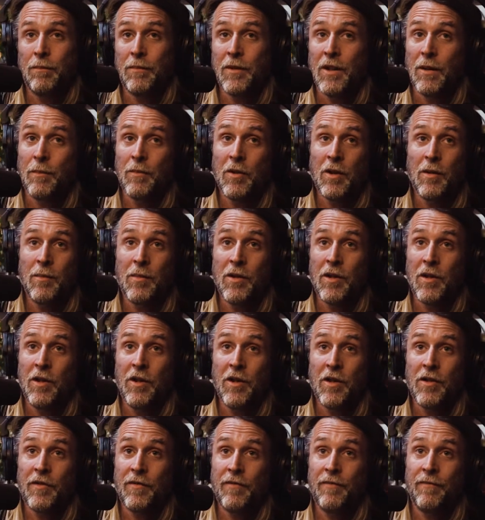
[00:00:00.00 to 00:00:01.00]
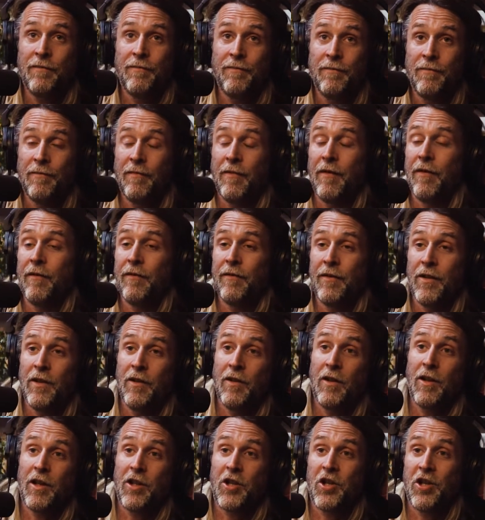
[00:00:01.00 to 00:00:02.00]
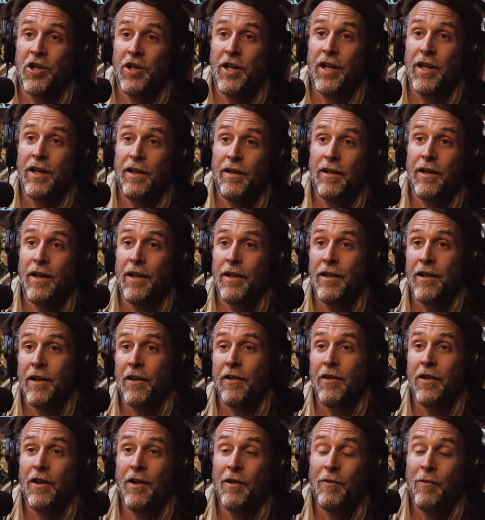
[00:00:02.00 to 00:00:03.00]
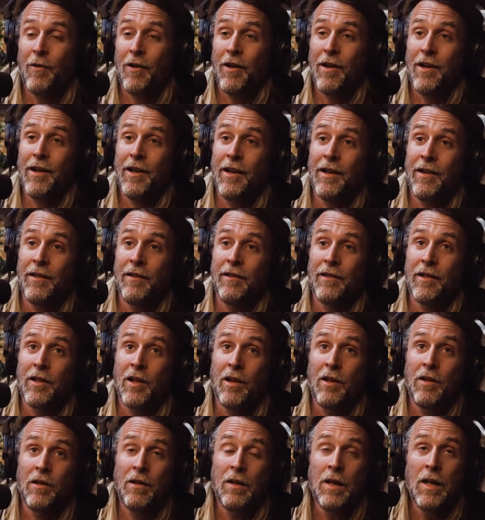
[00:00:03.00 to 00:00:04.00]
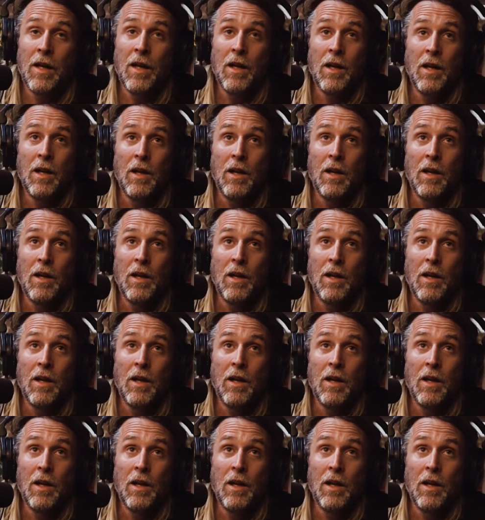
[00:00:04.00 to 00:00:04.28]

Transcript: Sometimes you just feel like shit and don't know why, and so